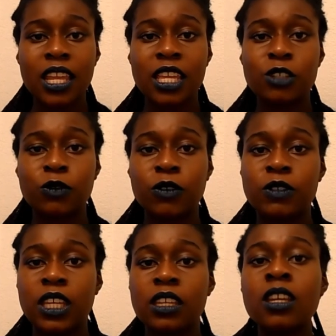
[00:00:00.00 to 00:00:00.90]
at age
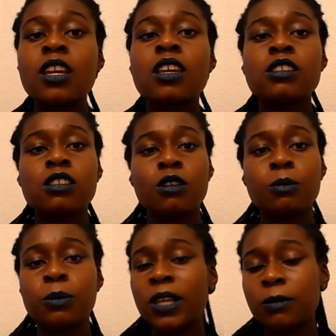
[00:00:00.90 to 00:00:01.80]
15.
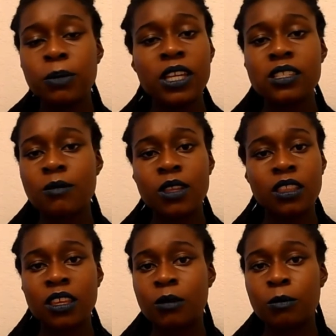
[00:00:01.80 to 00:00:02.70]
So pick
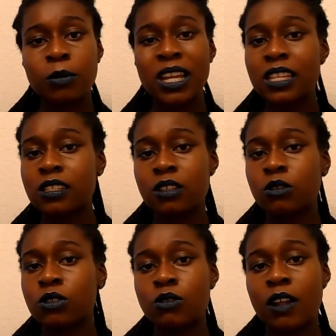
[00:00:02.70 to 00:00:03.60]
something that plays to
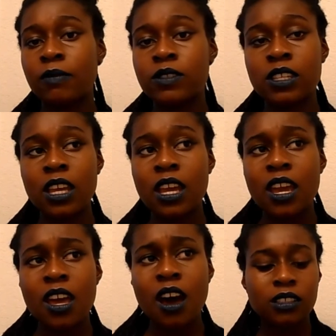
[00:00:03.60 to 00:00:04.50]
your strengths.
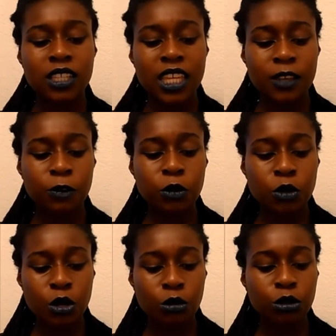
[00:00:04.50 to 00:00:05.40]
If
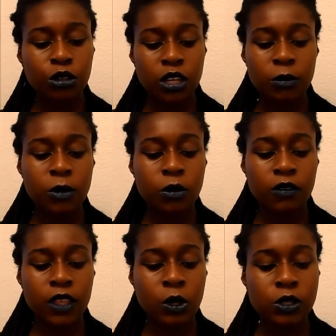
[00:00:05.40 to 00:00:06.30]
you know you're going to be
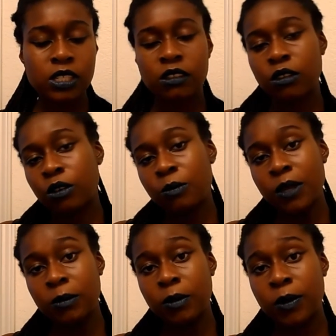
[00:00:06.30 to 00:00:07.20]
one of the oldest in the group,
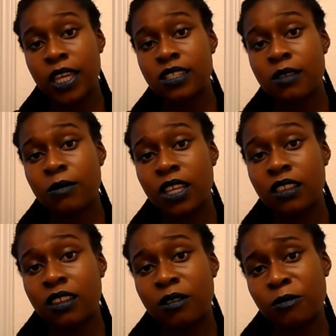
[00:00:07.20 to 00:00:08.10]
maybe pick
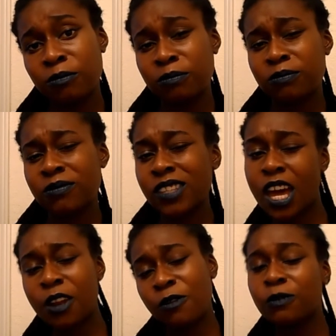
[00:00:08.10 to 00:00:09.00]
something that
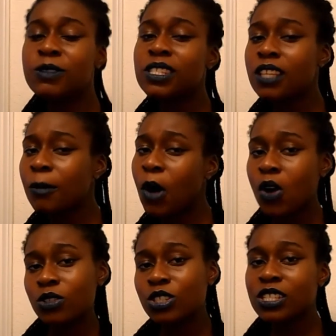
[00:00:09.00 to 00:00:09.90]
kind of
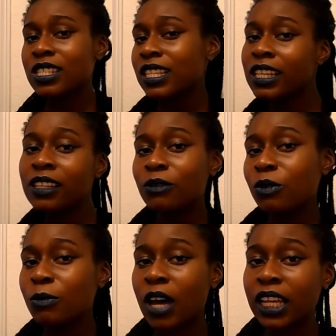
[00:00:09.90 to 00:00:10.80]
subconsciously
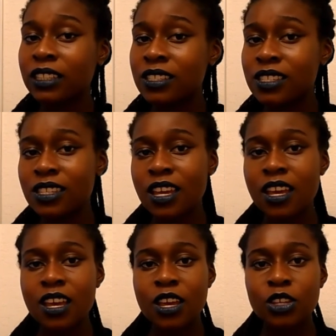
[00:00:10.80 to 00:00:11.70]
reminds
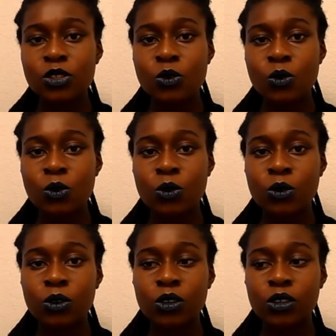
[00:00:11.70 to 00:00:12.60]

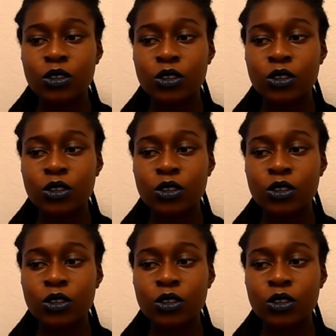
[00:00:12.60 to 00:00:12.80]
your